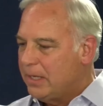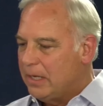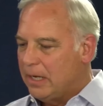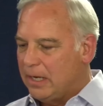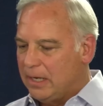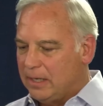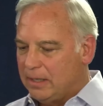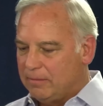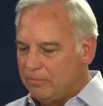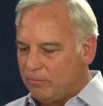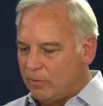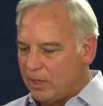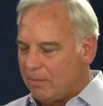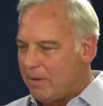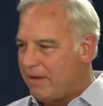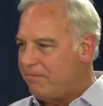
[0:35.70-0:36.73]

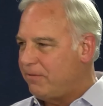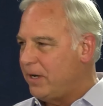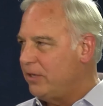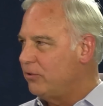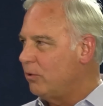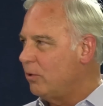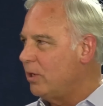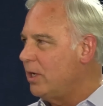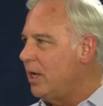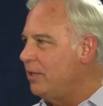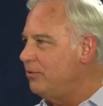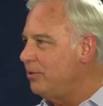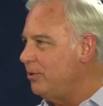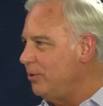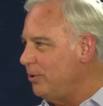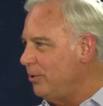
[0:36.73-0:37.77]
One of my friends, Orrin
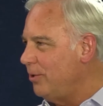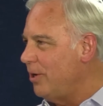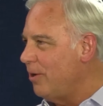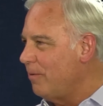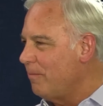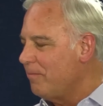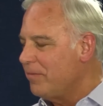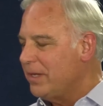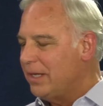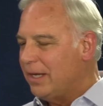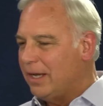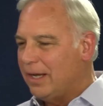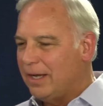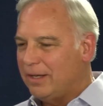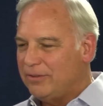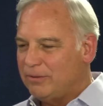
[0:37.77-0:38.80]
Hudson, who you know,
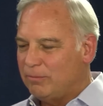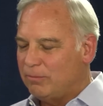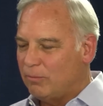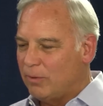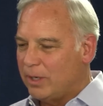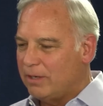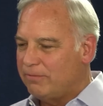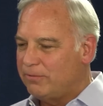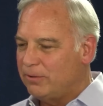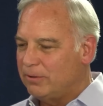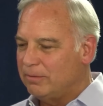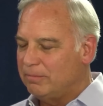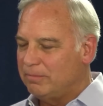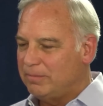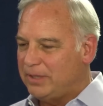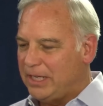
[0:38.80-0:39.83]
is a
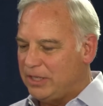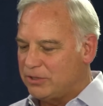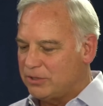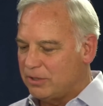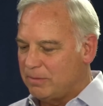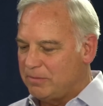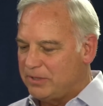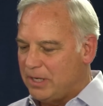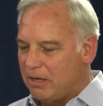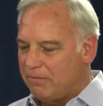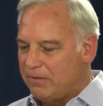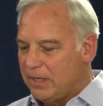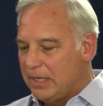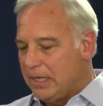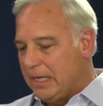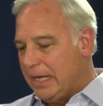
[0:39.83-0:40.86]
wonderful teacher himself,
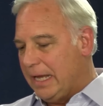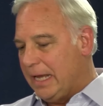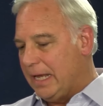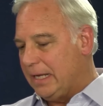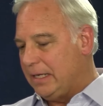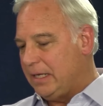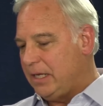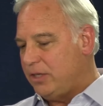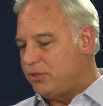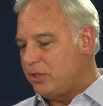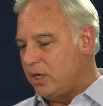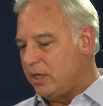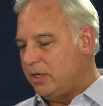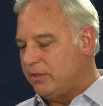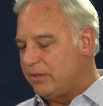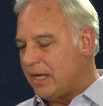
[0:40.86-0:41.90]
and he
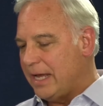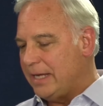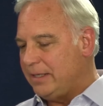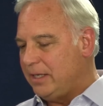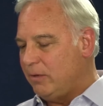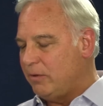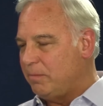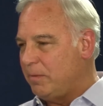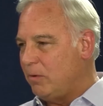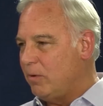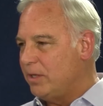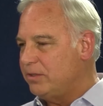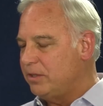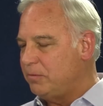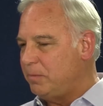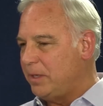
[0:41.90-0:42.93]
shared this idea with me
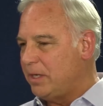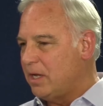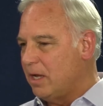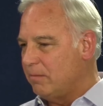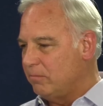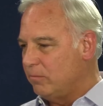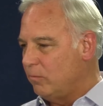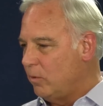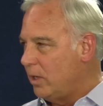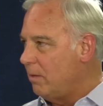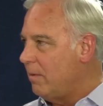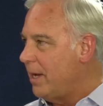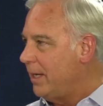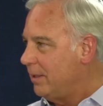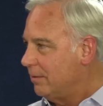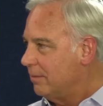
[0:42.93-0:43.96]
once. It's become one of
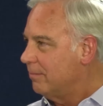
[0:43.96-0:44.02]
my